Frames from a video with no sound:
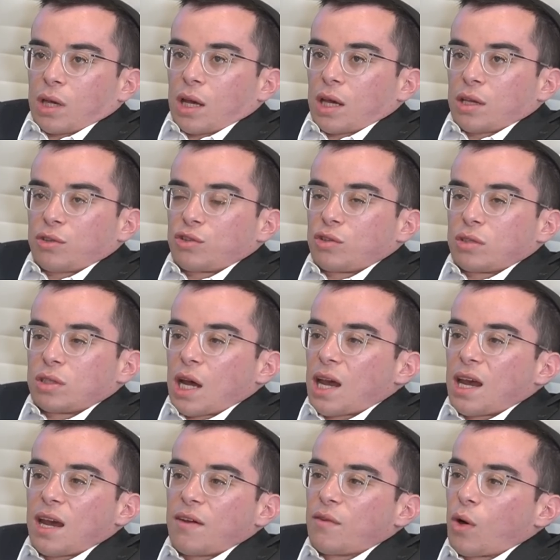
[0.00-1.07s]
I
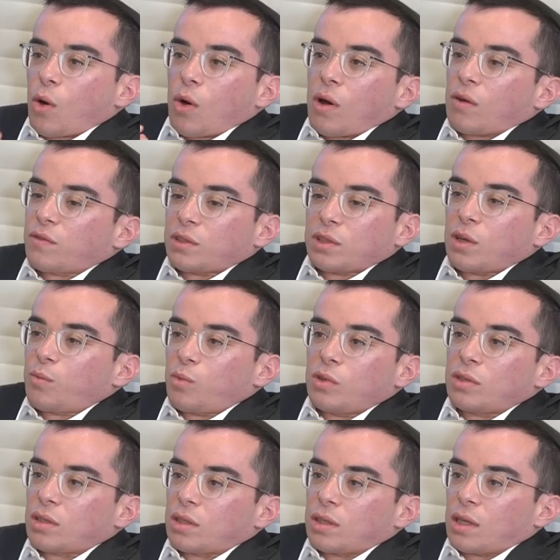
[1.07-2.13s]
have for some
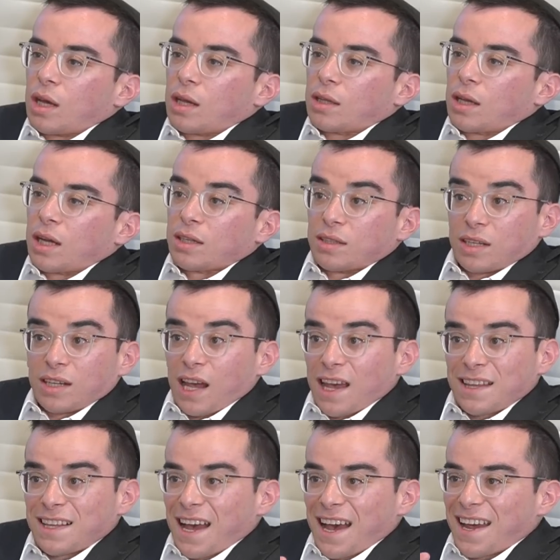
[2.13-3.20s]
reason, and
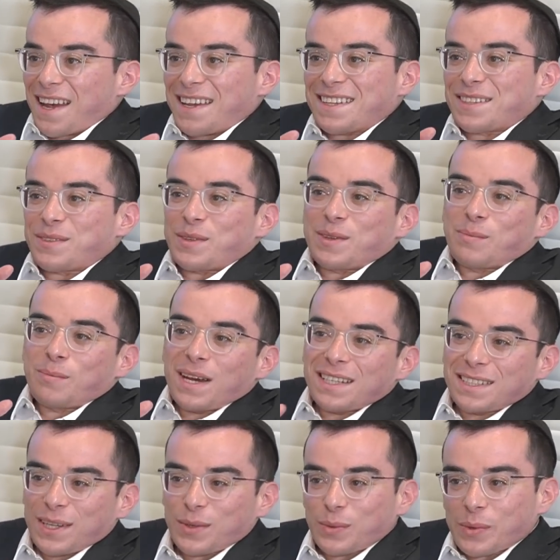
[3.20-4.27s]
it
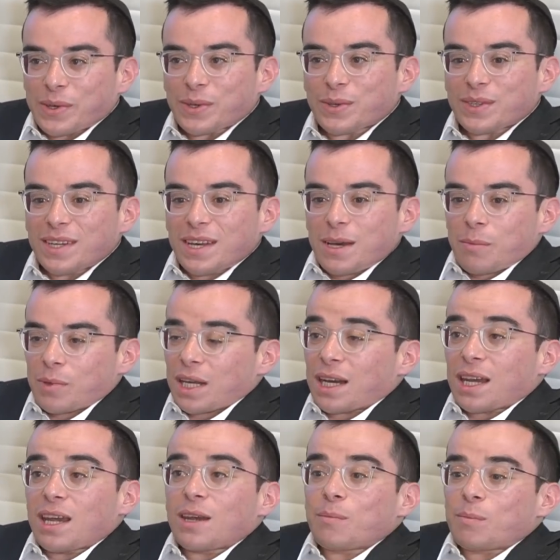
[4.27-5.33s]
might sound weird, but I
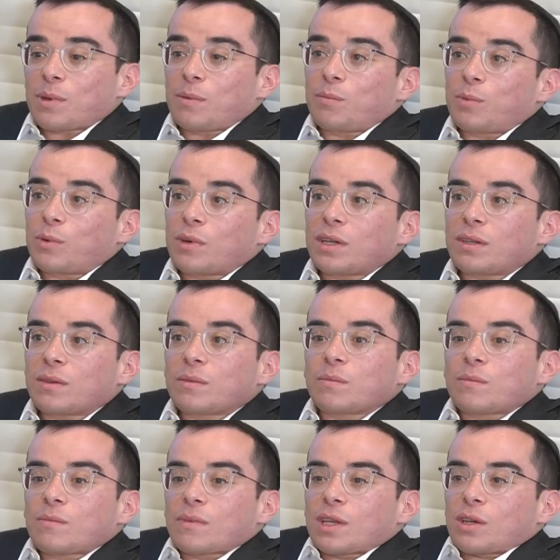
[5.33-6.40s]
can't pinpoint
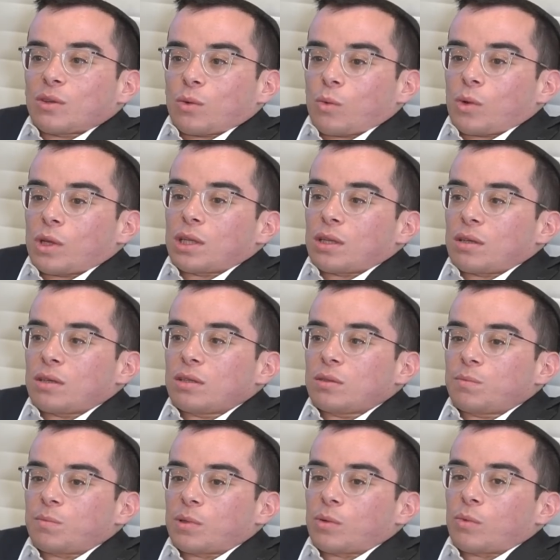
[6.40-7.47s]
to what it is.
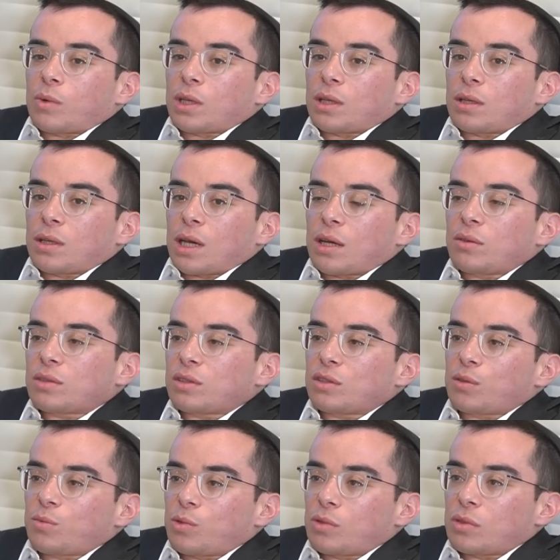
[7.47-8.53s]
But when I listen
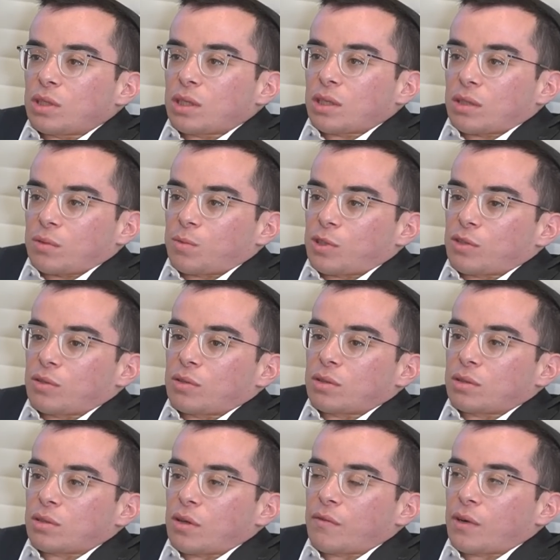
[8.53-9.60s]
to music, especially the
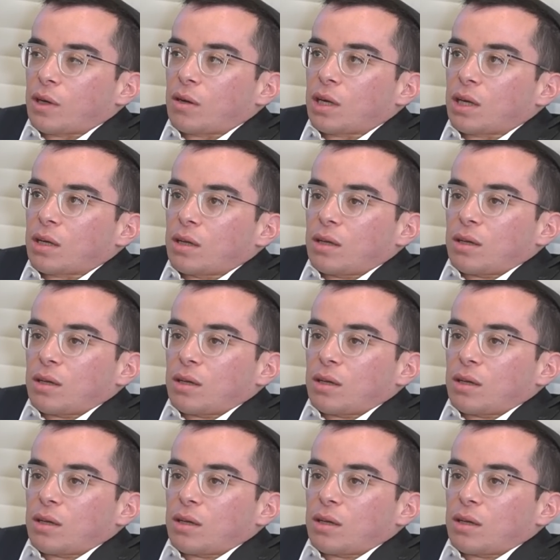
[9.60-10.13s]
stuff I like,